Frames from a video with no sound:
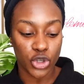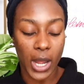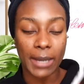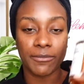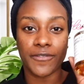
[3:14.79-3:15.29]
So
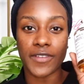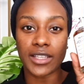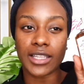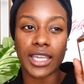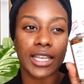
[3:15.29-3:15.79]
I'm
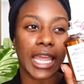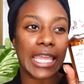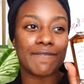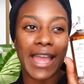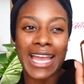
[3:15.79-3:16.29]
feeling like
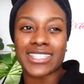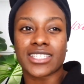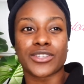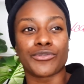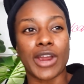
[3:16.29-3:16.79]
if I had to
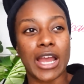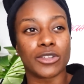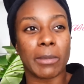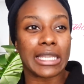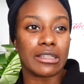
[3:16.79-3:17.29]

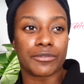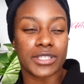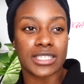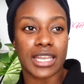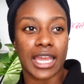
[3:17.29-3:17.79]
surround my look for
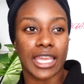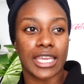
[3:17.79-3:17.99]
tonight,